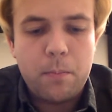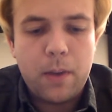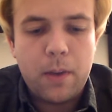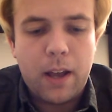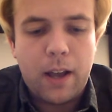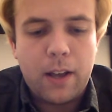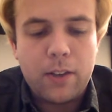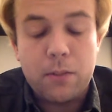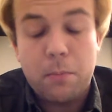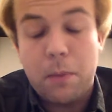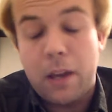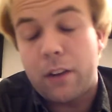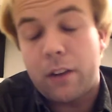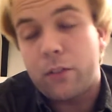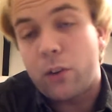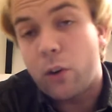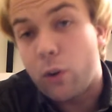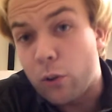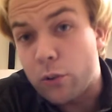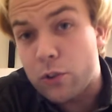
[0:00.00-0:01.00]
As a man of
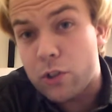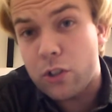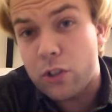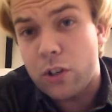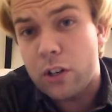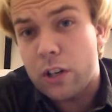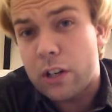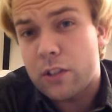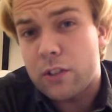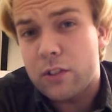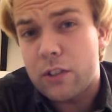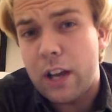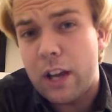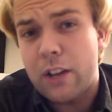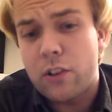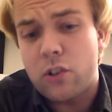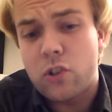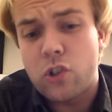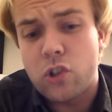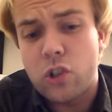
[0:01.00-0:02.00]
culture, it's
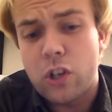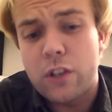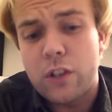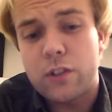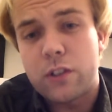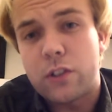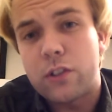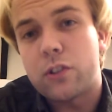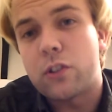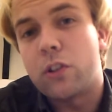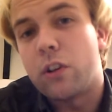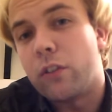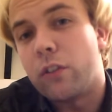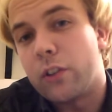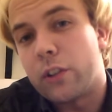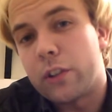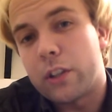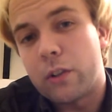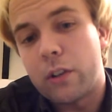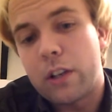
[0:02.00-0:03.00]
not just the
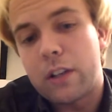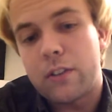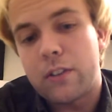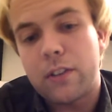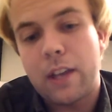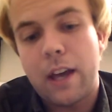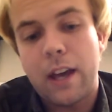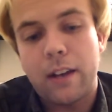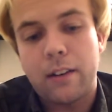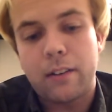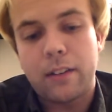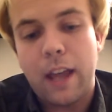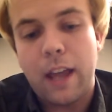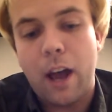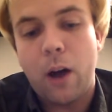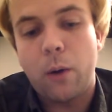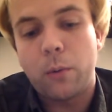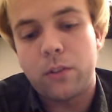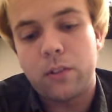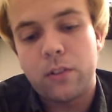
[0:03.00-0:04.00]
Scoville units that
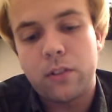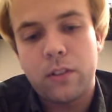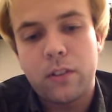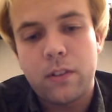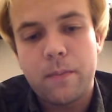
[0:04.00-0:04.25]
count.